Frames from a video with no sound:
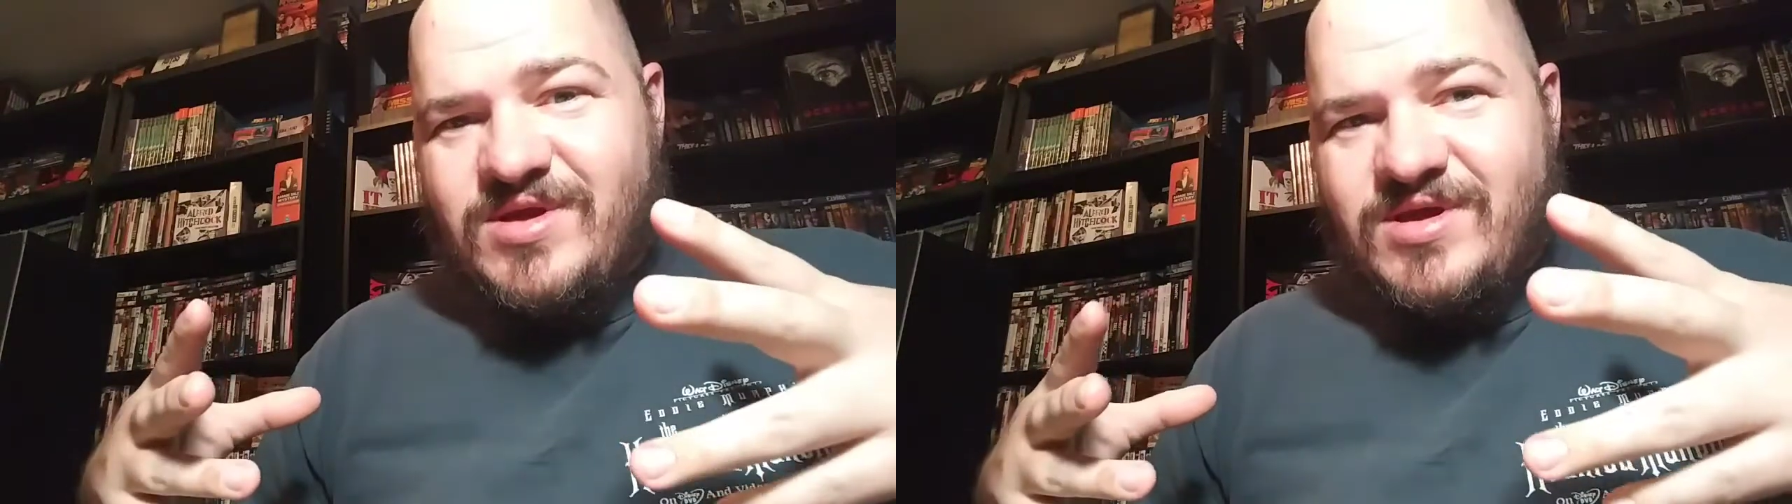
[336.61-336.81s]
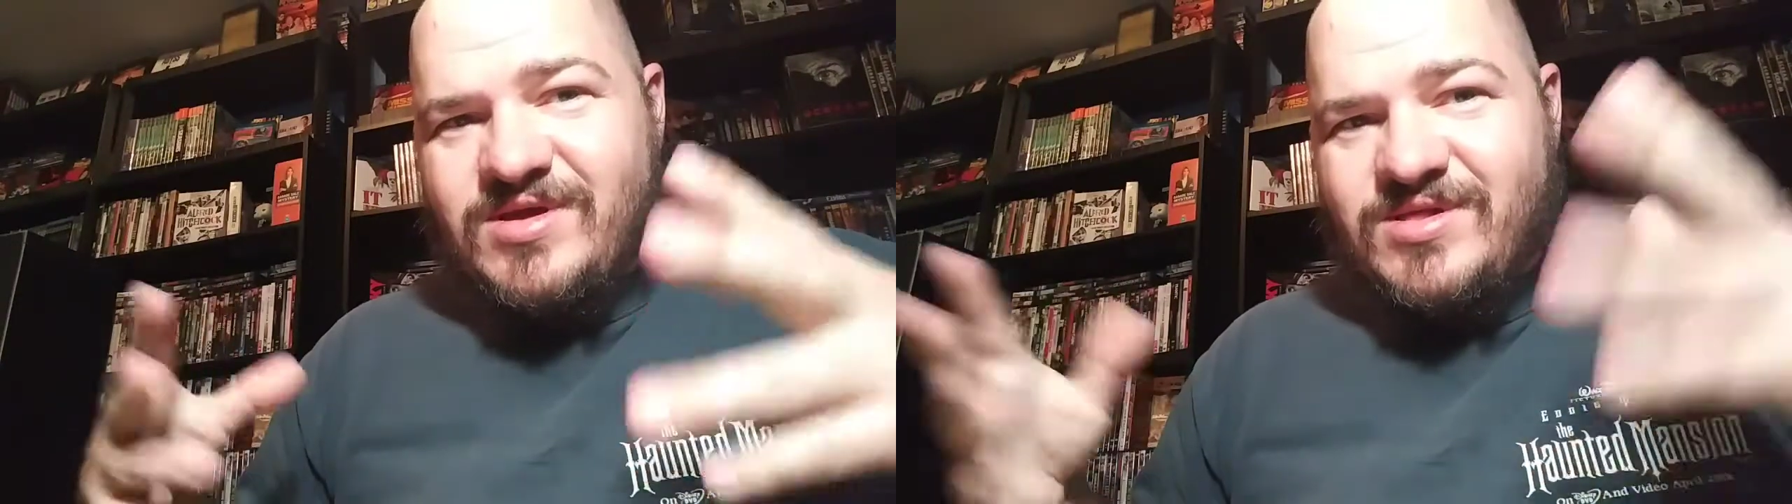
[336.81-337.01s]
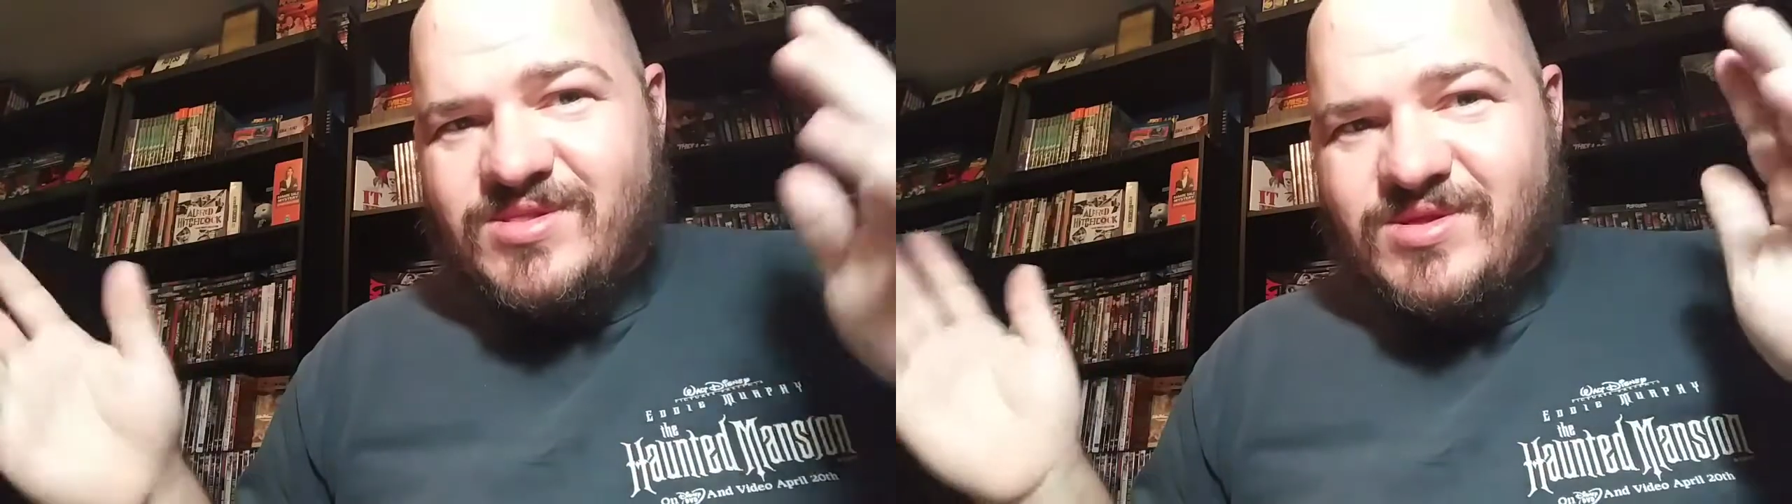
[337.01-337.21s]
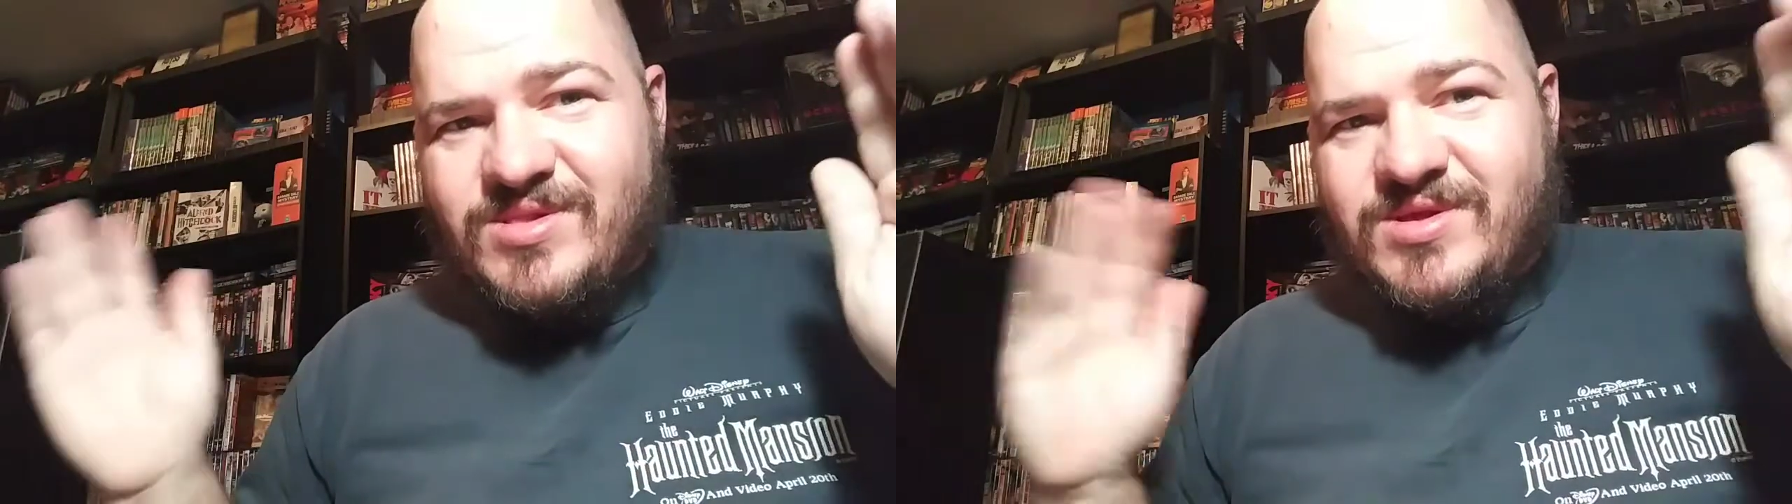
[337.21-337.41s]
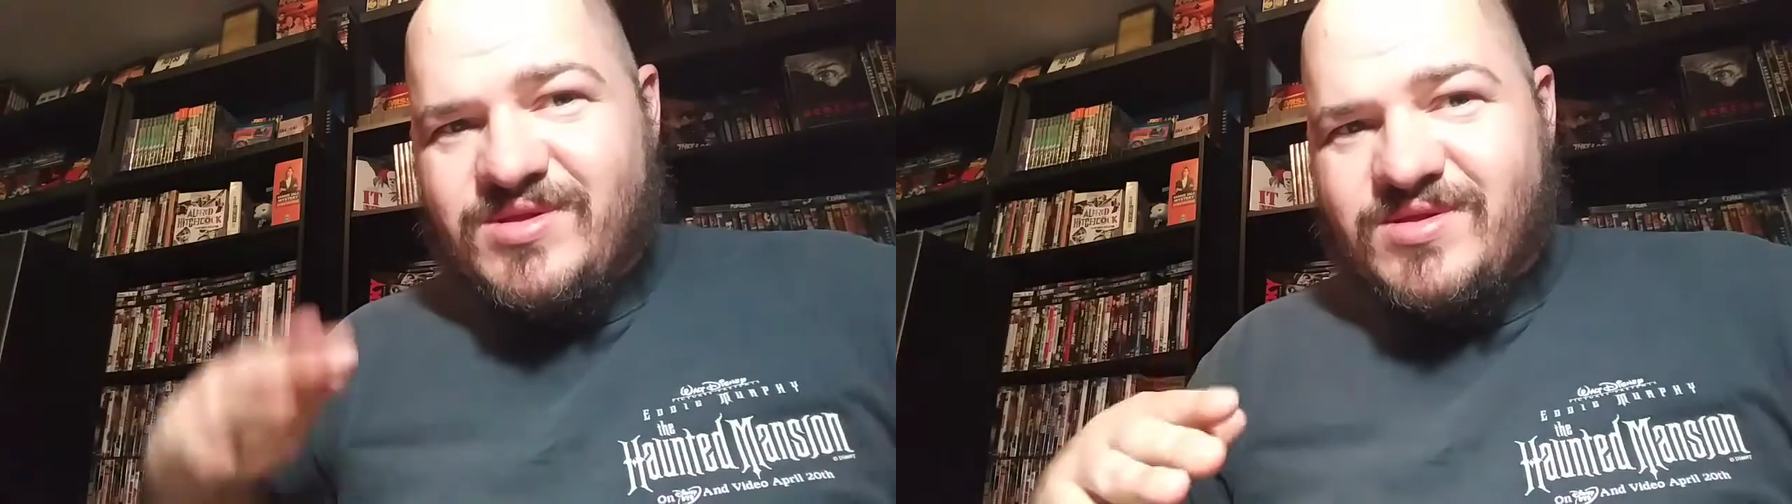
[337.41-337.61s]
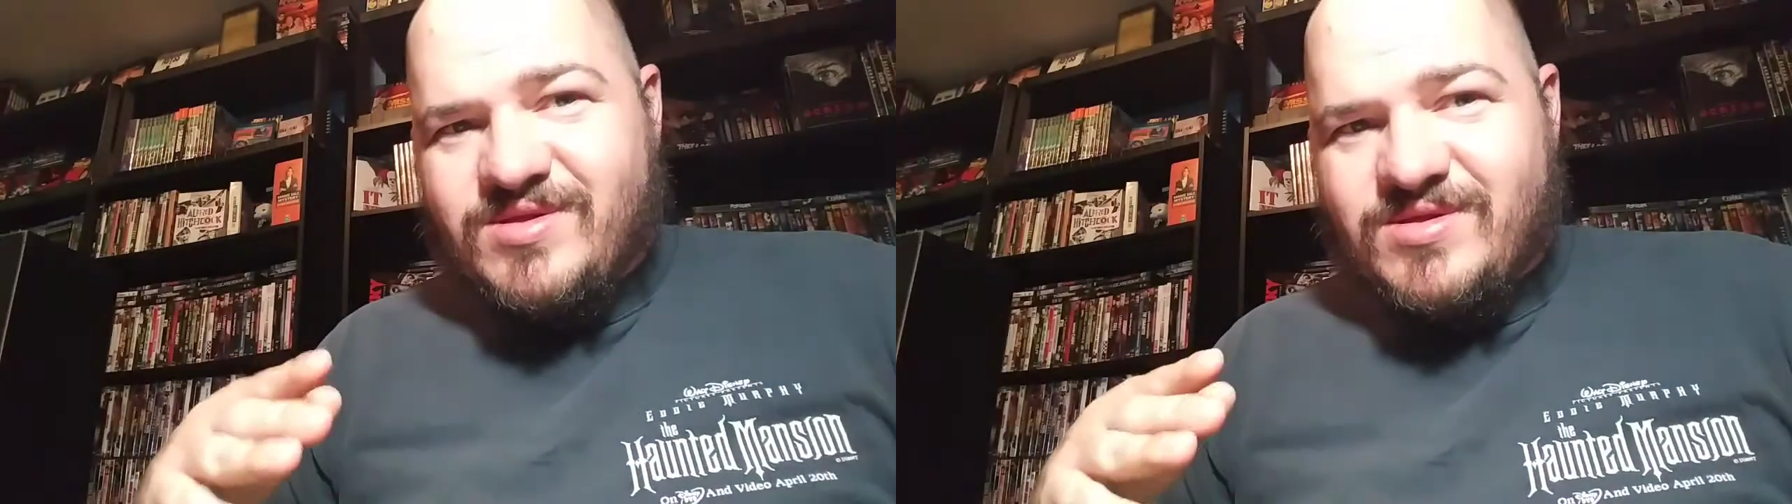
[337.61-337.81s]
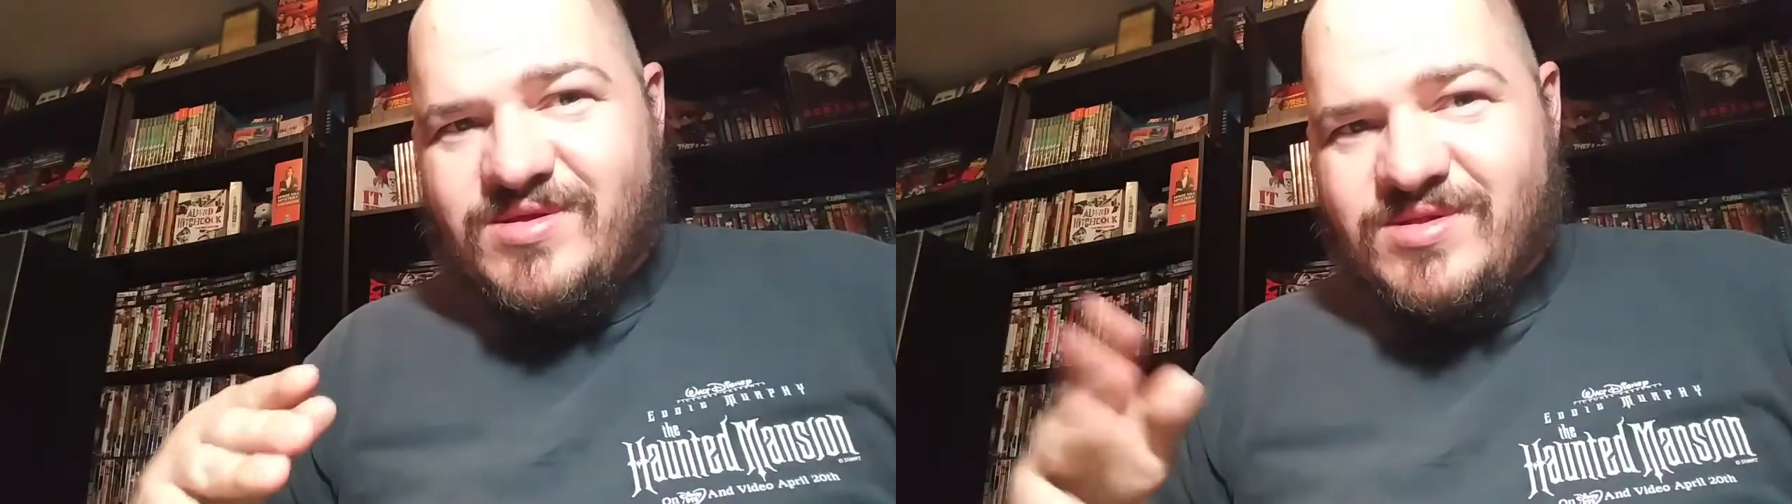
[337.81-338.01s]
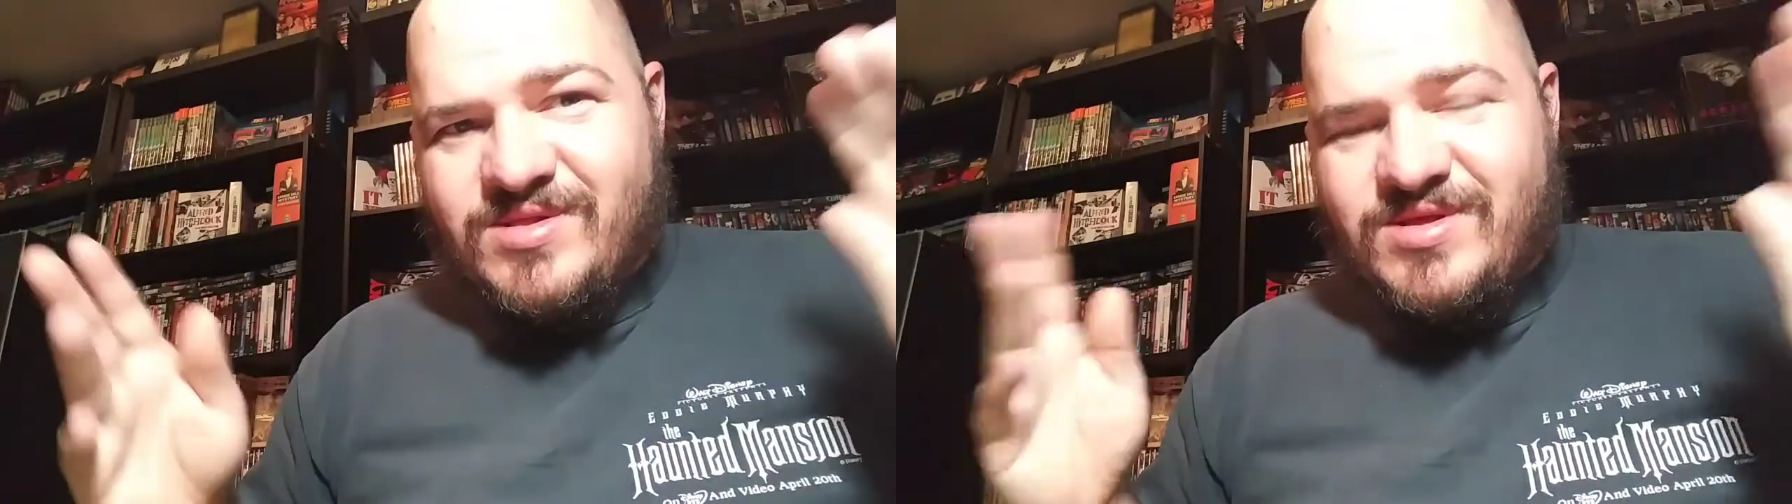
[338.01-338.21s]
like the
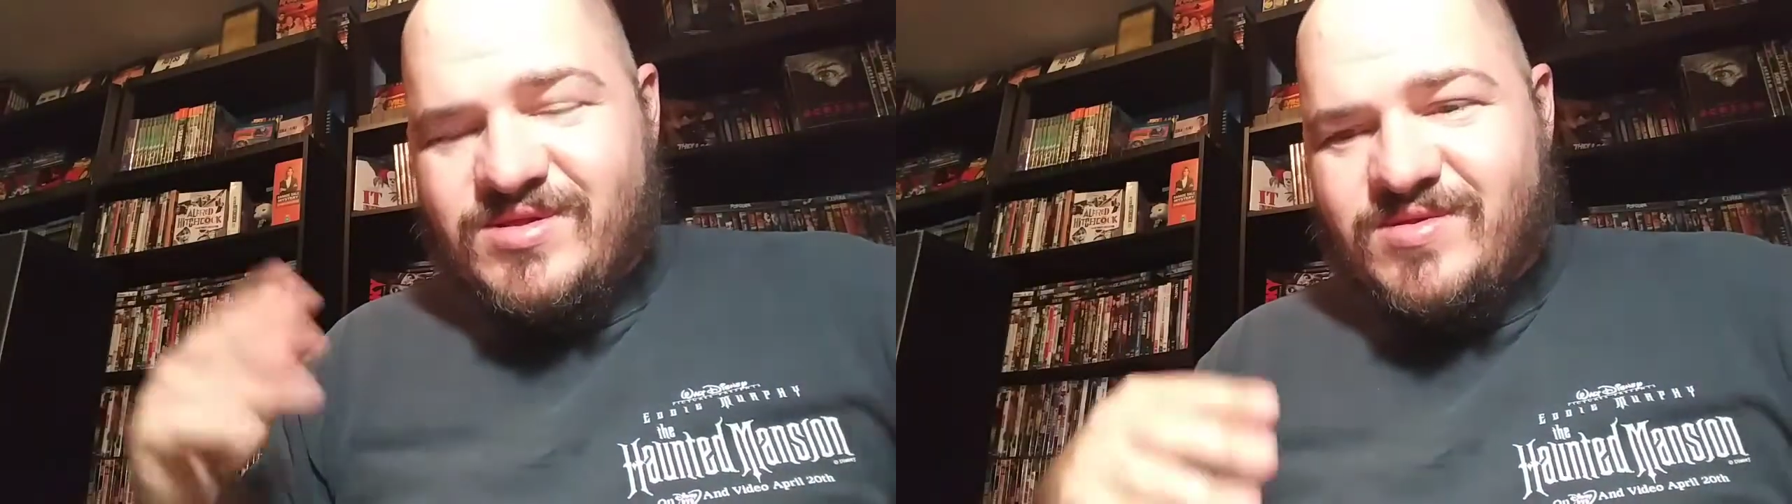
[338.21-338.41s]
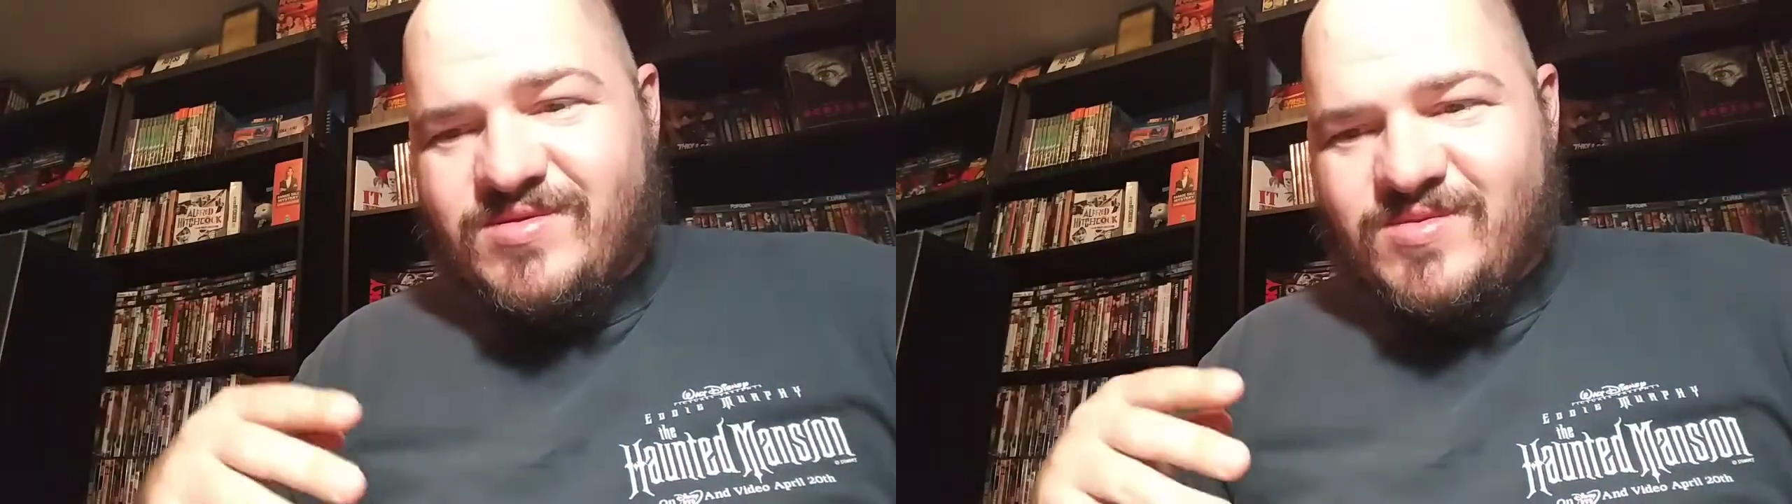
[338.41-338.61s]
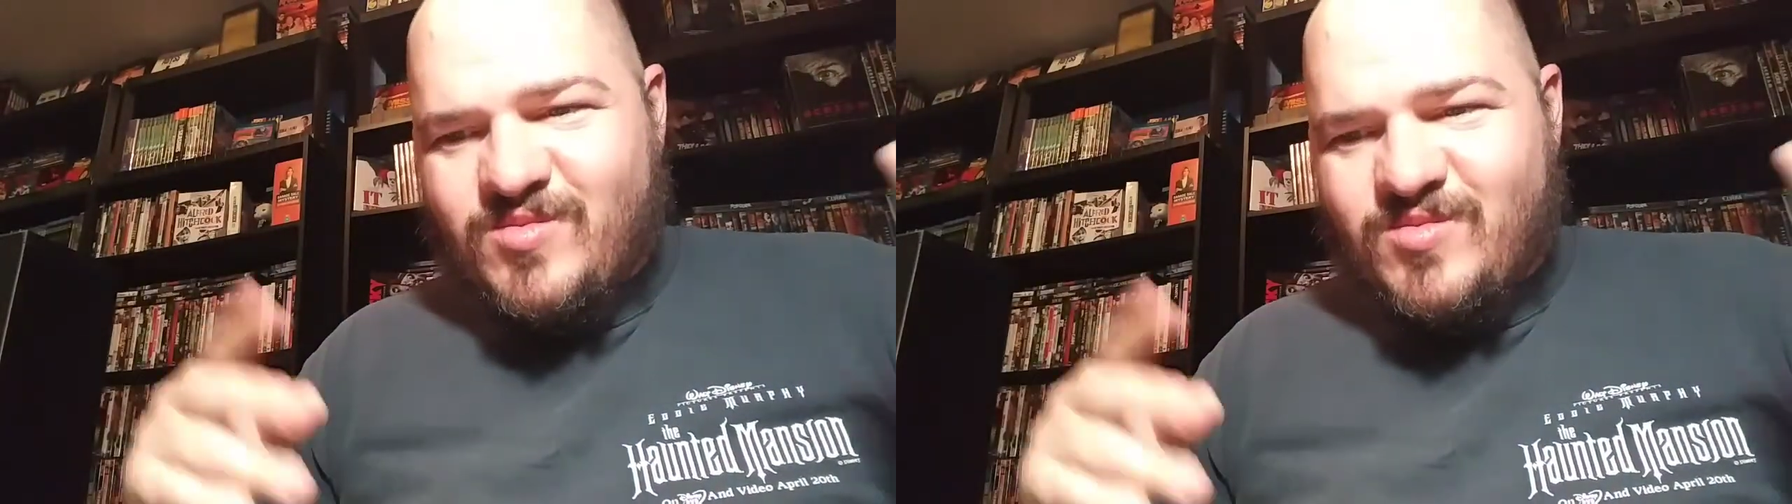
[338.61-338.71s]
Elizabeth.